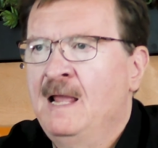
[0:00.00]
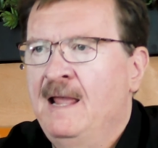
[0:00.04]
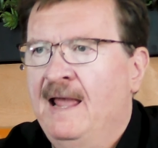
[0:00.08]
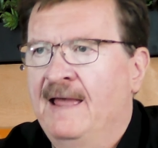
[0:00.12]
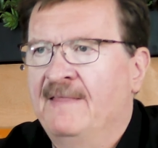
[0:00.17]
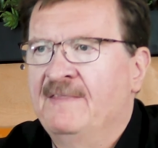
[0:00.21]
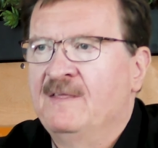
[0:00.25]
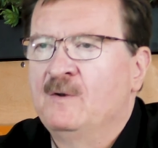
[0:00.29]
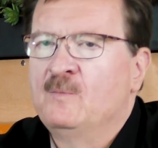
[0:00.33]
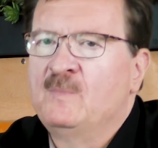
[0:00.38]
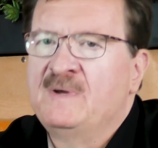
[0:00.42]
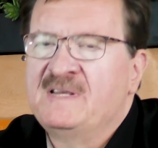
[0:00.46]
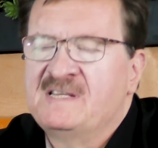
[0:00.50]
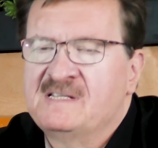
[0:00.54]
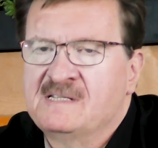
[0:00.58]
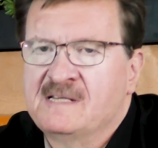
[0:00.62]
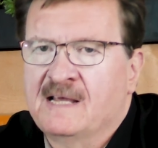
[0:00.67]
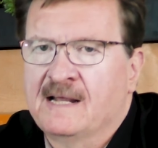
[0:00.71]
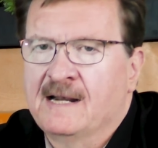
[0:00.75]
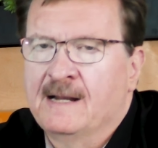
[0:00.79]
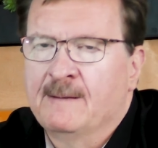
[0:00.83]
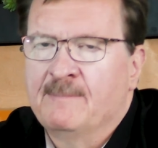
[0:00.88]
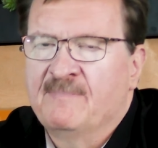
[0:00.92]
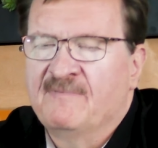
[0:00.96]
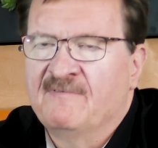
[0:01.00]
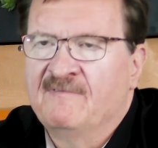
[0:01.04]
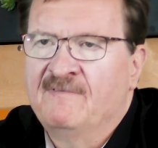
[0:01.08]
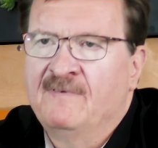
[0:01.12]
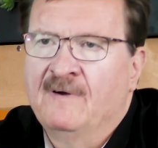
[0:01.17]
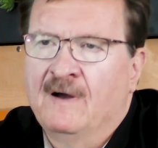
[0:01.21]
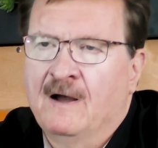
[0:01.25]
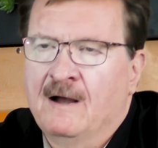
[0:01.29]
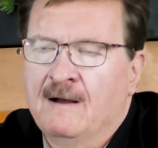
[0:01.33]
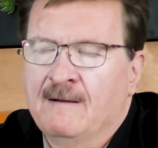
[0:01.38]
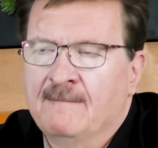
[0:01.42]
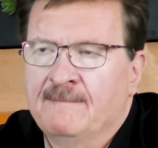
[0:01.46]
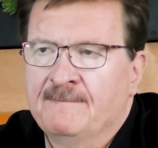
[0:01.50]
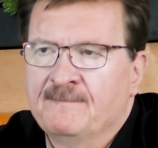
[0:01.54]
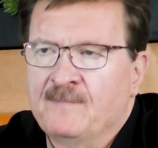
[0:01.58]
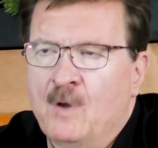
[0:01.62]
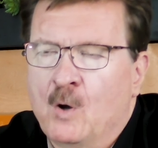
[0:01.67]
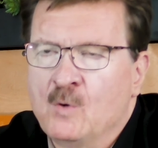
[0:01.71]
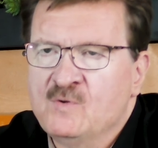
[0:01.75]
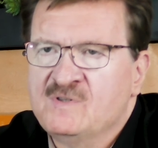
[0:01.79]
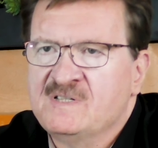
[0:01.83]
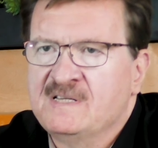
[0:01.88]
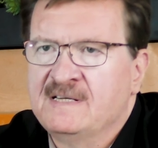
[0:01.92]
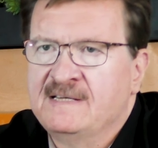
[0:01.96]
And then we set up
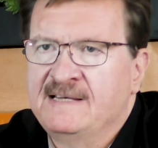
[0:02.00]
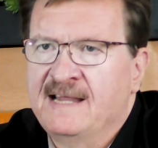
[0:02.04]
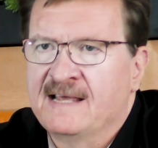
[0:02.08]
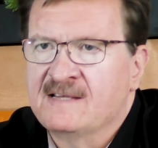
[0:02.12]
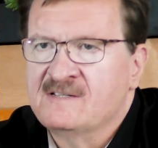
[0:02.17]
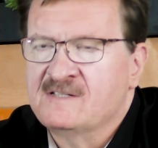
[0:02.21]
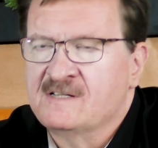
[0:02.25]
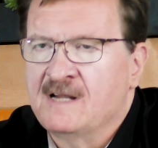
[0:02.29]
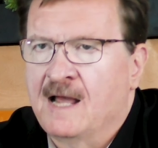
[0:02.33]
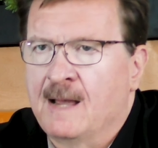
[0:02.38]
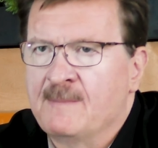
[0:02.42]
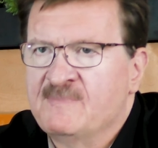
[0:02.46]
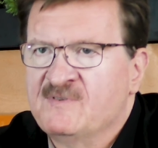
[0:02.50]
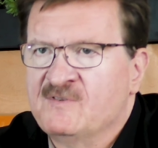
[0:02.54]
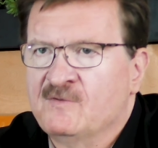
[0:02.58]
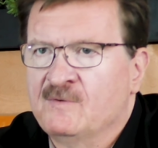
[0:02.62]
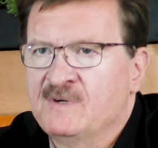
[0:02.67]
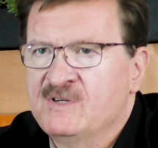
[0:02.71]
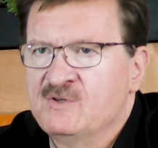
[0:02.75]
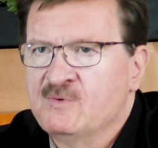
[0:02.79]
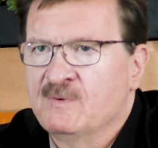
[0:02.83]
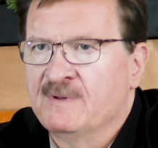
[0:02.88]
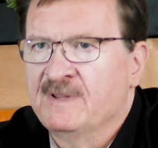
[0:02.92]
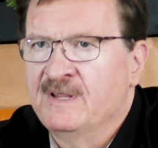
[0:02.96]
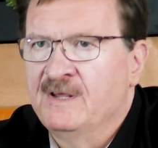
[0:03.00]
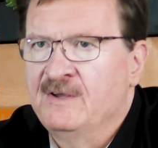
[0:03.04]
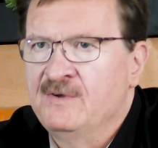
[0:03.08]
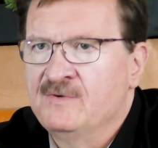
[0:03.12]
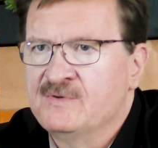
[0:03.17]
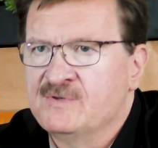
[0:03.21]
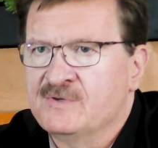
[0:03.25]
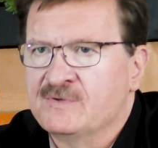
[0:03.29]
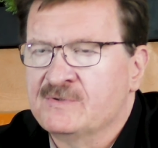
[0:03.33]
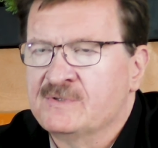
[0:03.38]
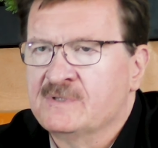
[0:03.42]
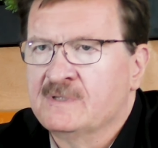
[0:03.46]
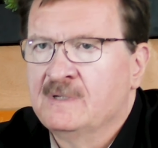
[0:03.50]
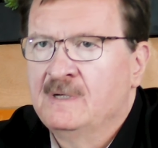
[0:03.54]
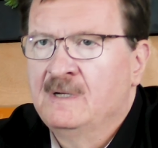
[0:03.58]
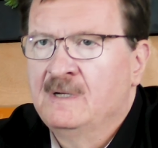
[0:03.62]
hosted desktops for each one of the users.